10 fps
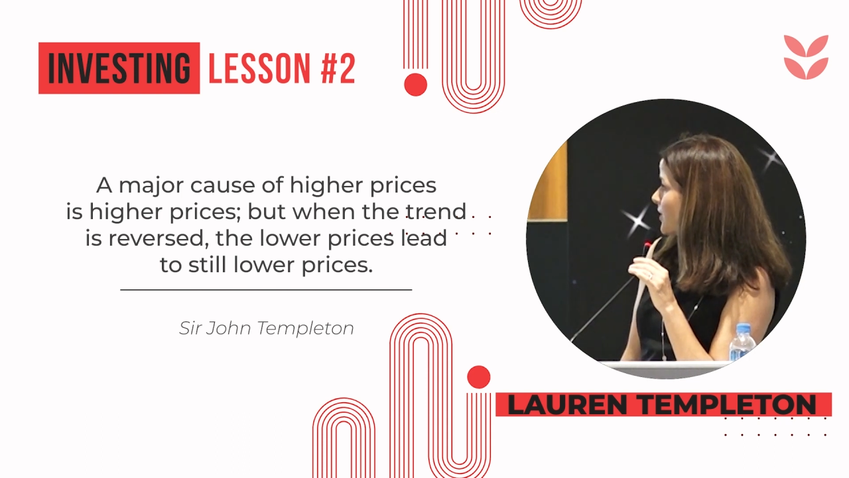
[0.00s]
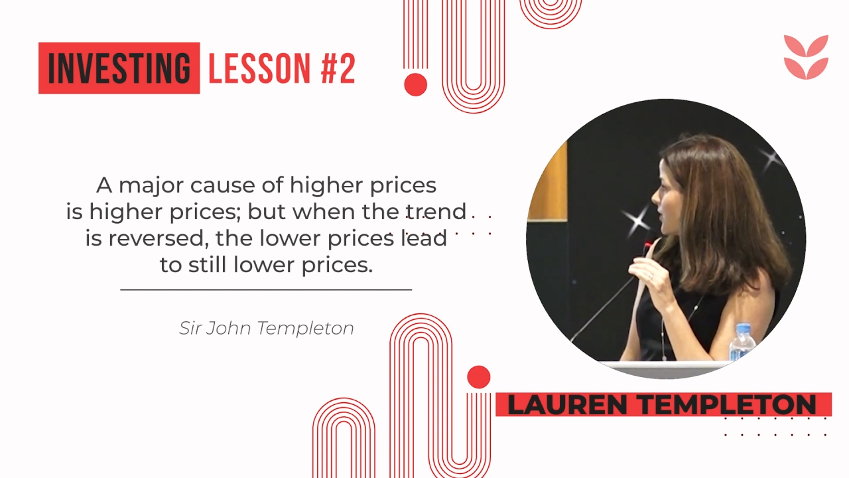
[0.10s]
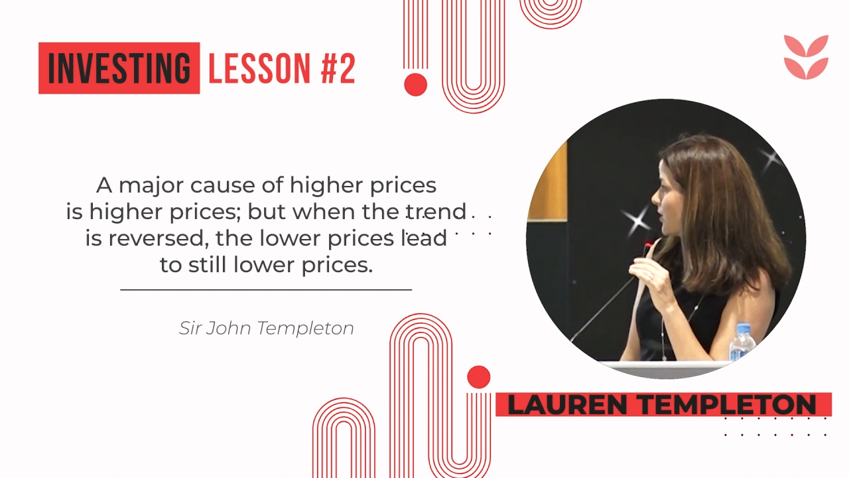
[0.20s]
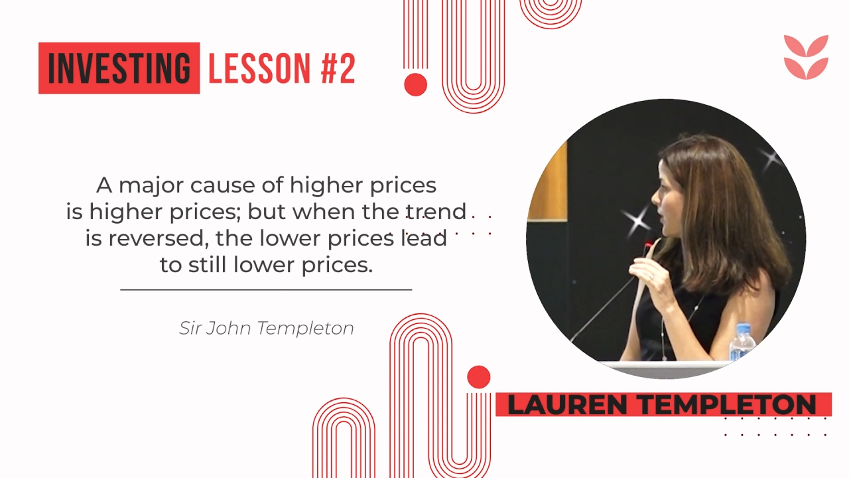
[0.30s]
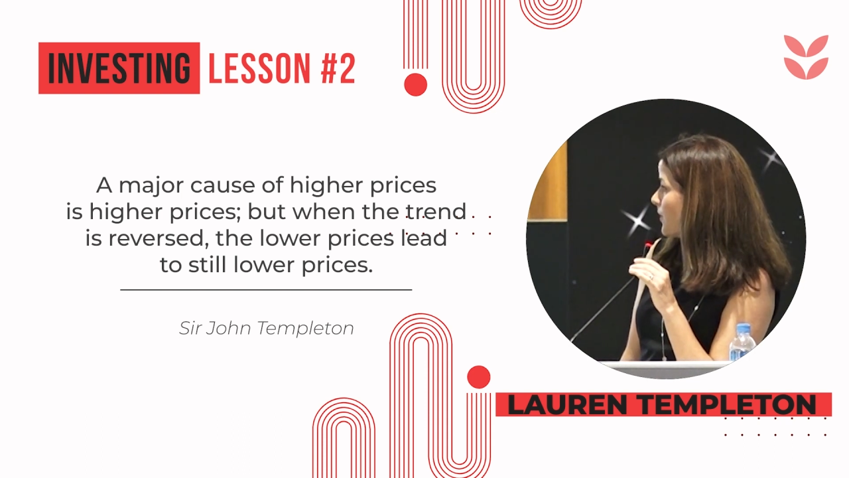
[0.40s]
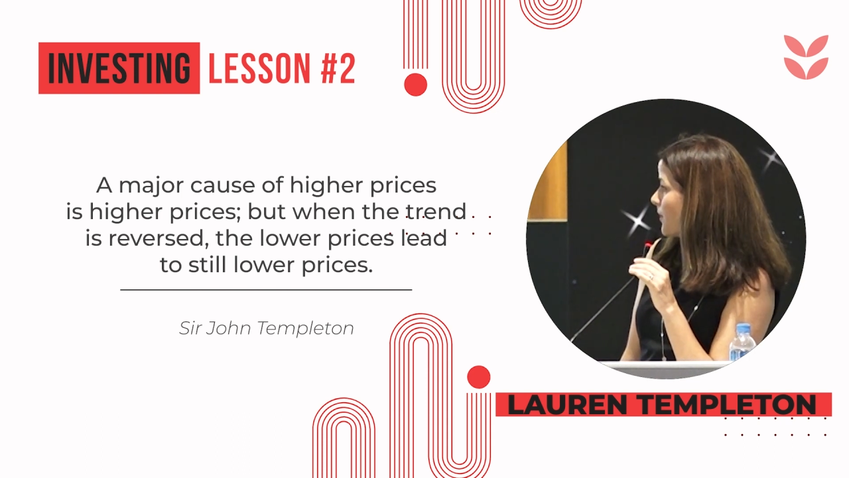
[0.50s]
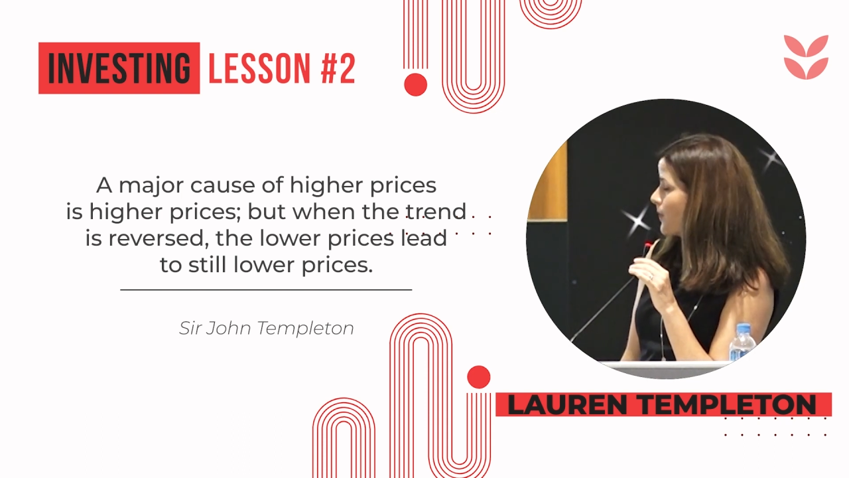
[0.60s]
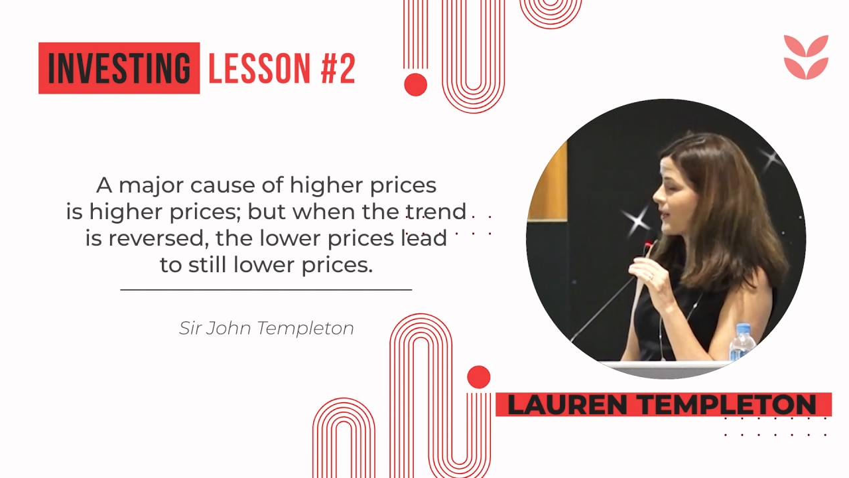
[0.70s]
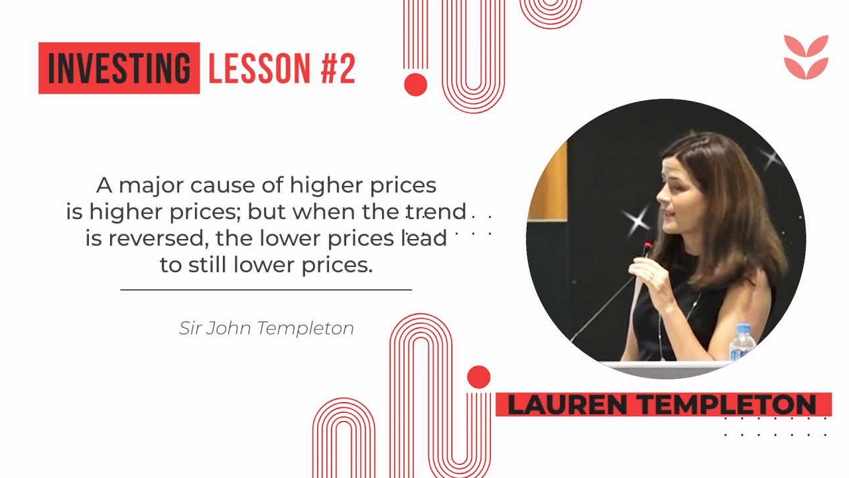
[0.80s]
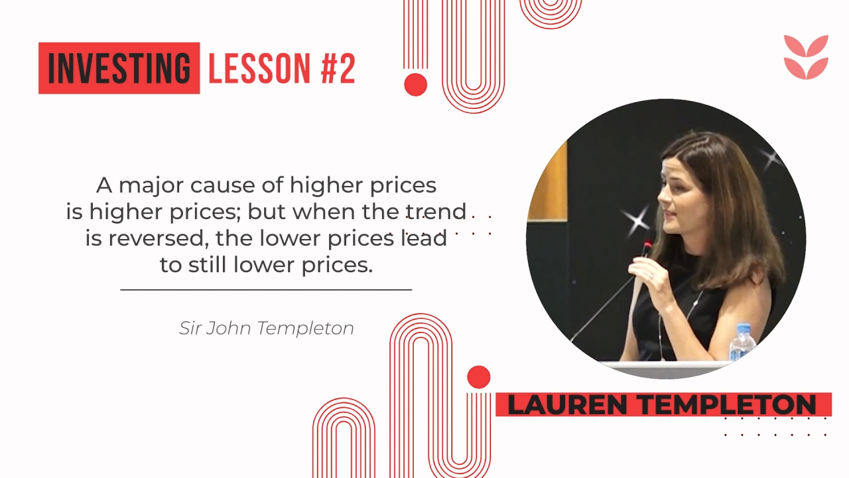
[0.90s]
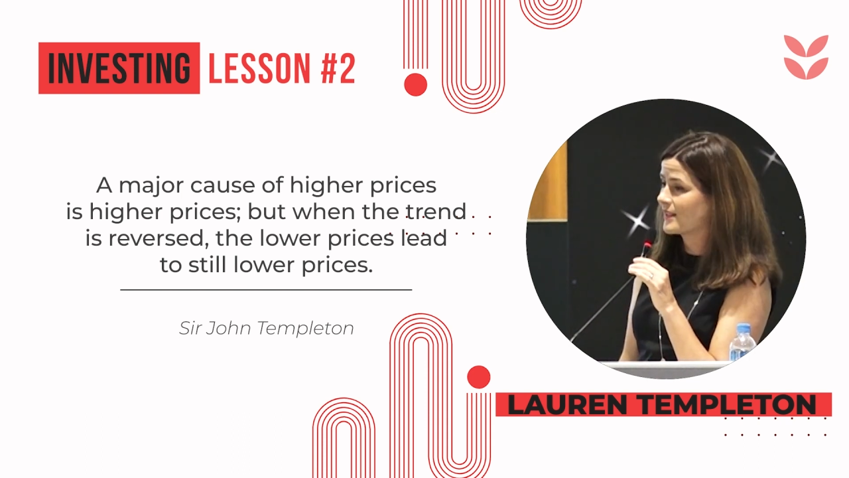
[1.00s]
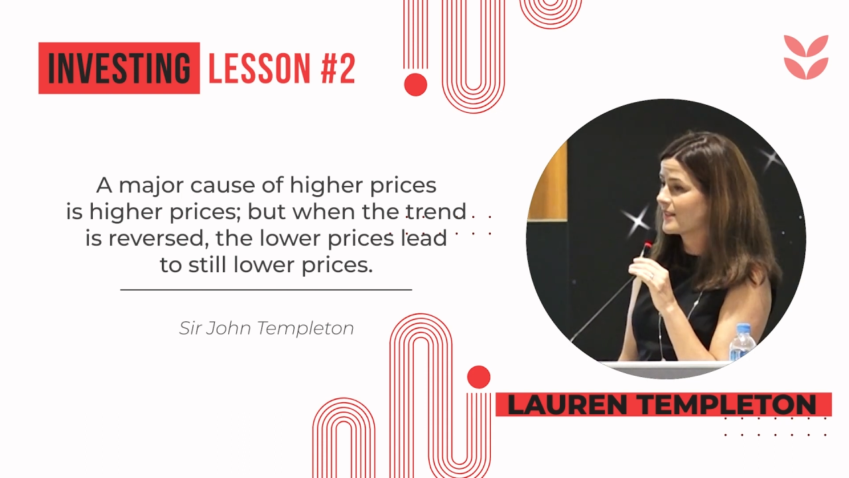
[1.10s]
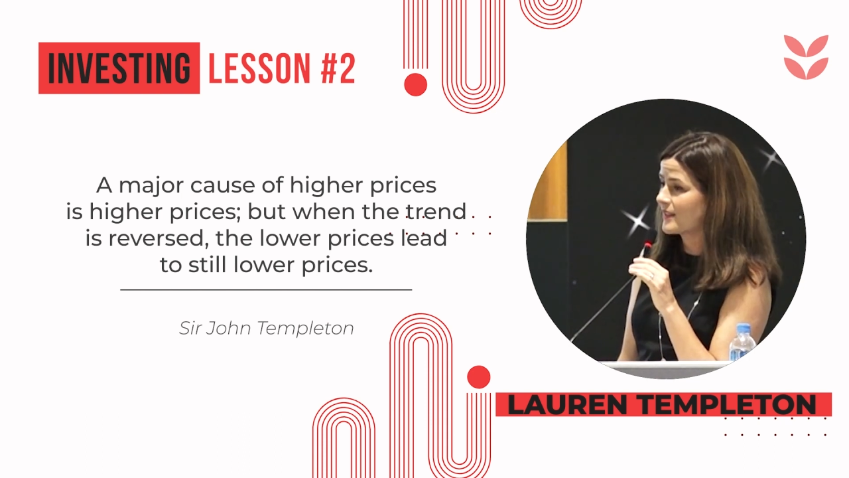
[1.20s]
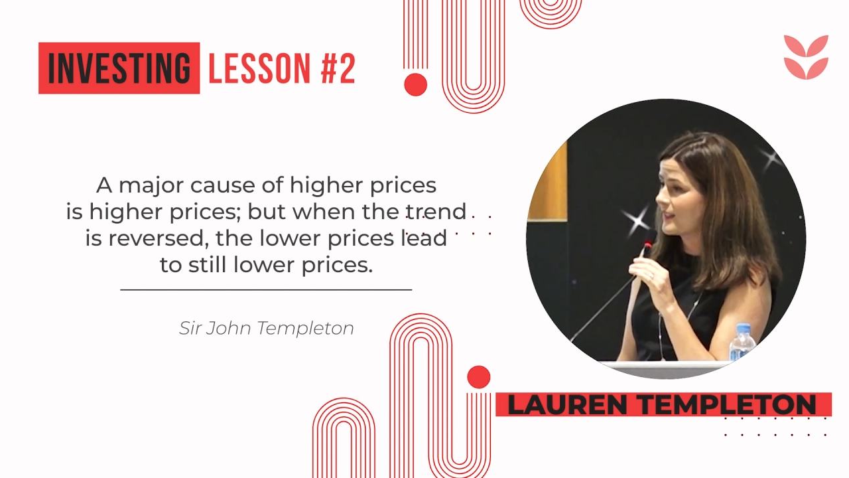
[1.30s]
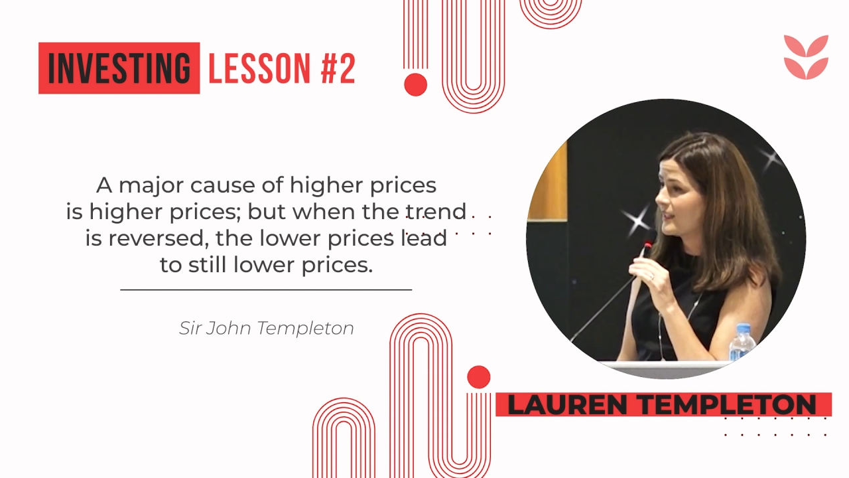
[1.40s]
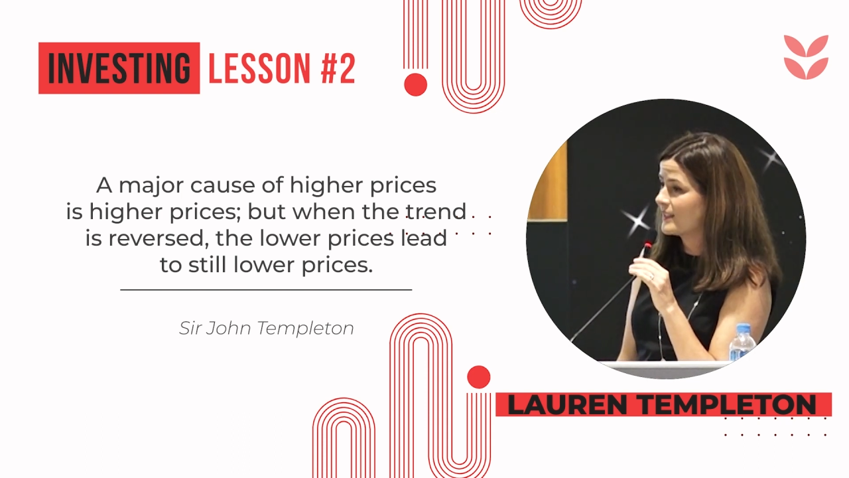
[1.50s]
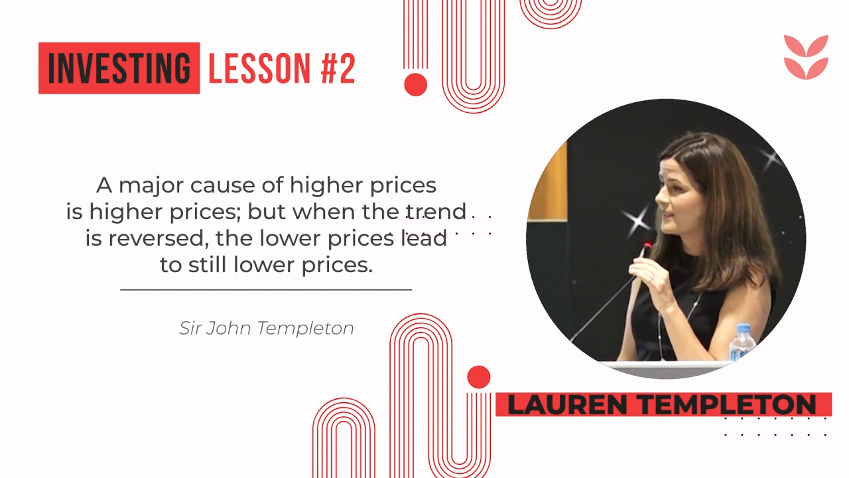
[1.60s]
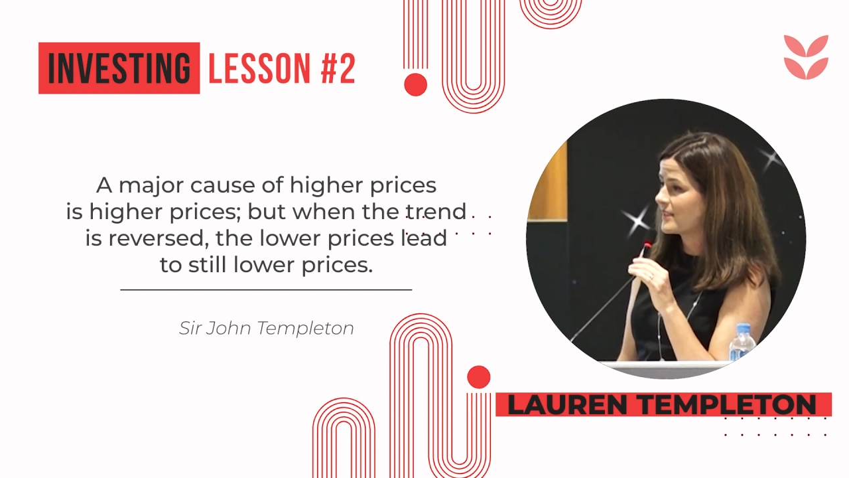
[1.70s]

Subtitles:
lower prices lead to